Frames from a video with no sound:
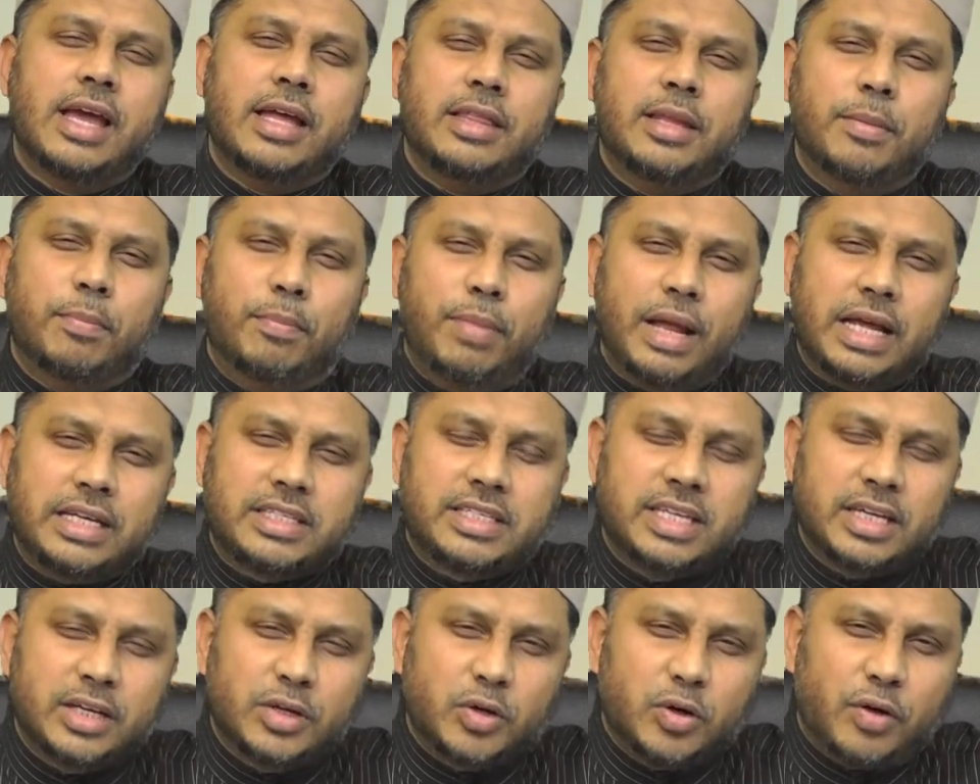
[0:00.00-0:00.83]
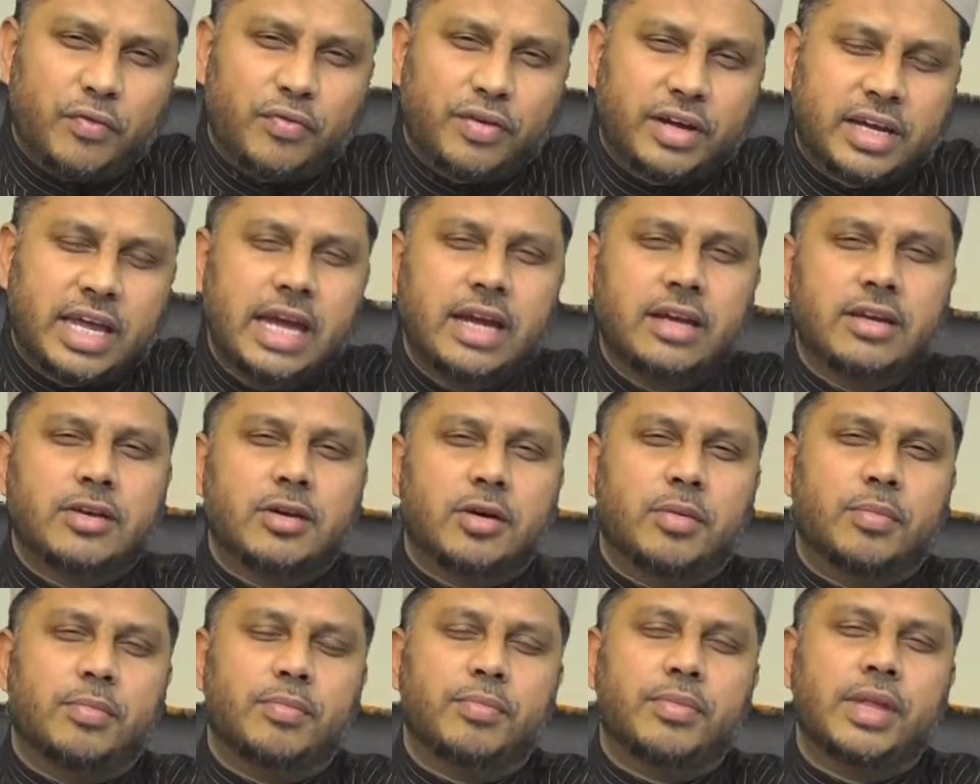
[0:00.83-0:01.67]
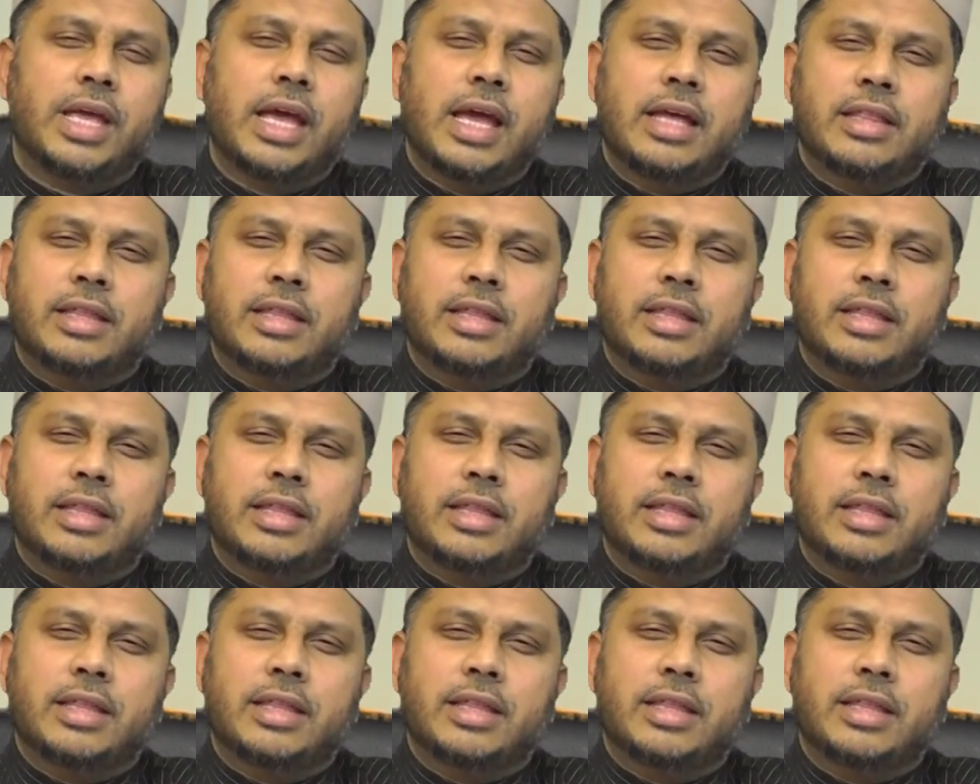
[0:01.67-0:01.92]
The blessing of kingdom,